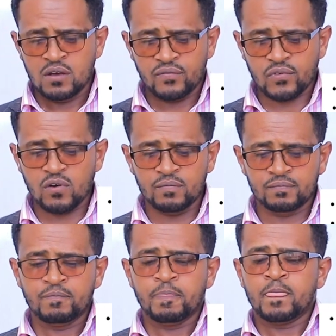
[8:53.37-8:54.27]

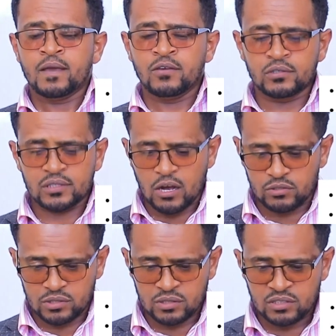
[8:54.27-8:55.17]
from your
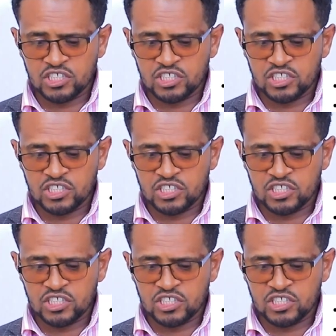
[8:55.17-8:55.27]
thoughts.